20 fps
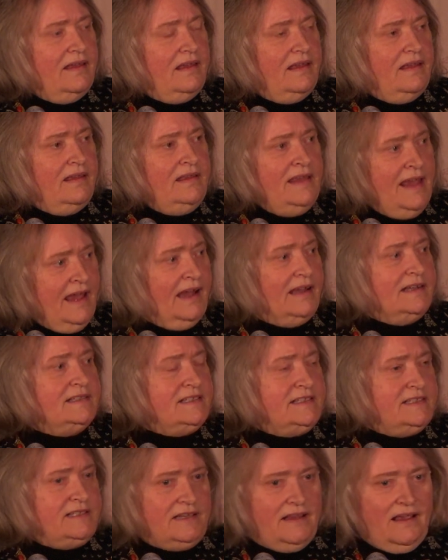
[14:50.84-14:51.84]

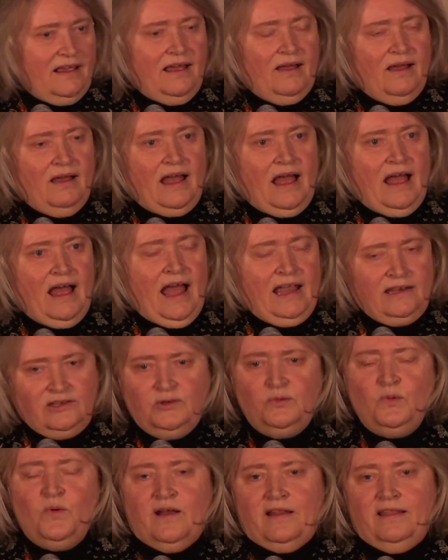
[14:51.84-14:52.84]
yes, I
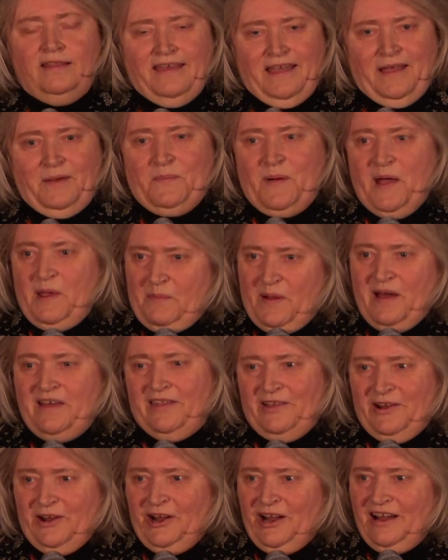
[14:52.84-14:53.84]
do want to thank my
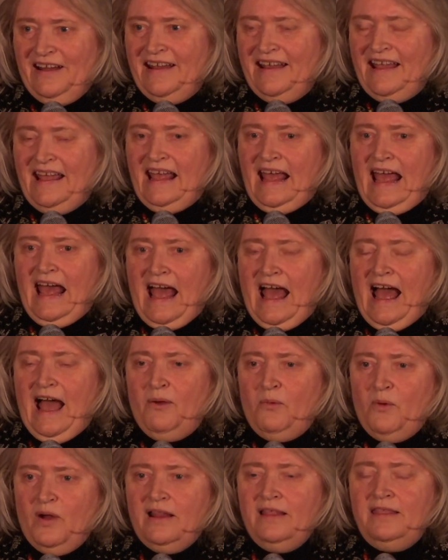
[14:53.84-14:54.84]
mother. I
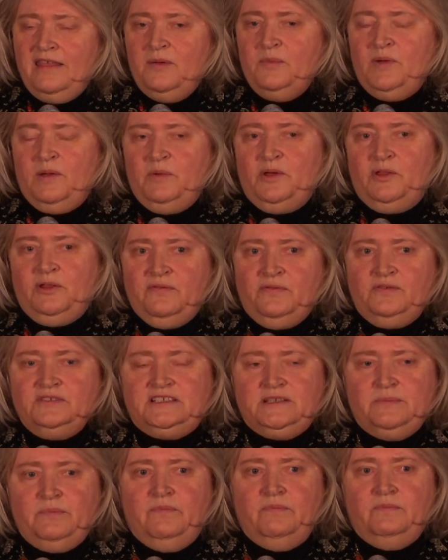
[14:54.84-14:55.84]
want to thank my mother for
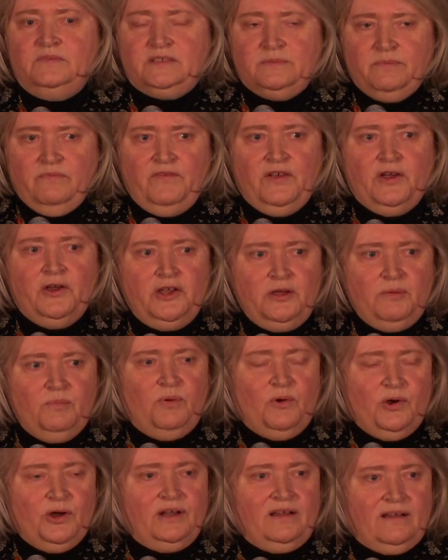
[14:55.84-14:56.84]
some very
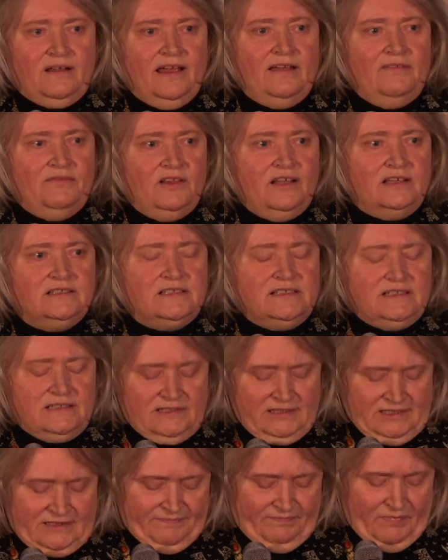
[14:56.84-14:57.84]
important life
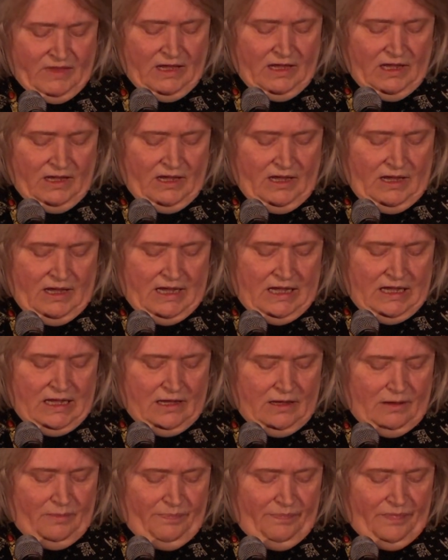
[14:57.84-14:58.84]
lessons.
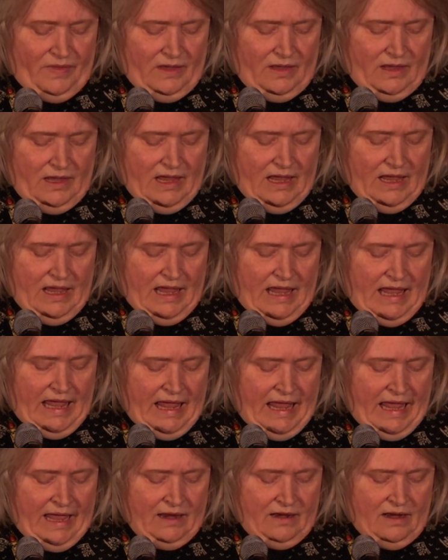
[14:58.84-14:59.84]
And
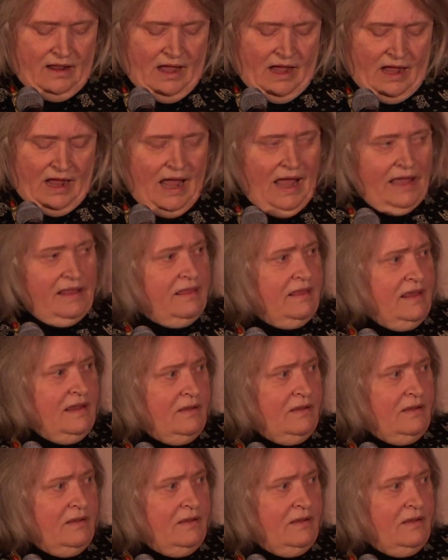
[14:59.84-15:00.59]
I think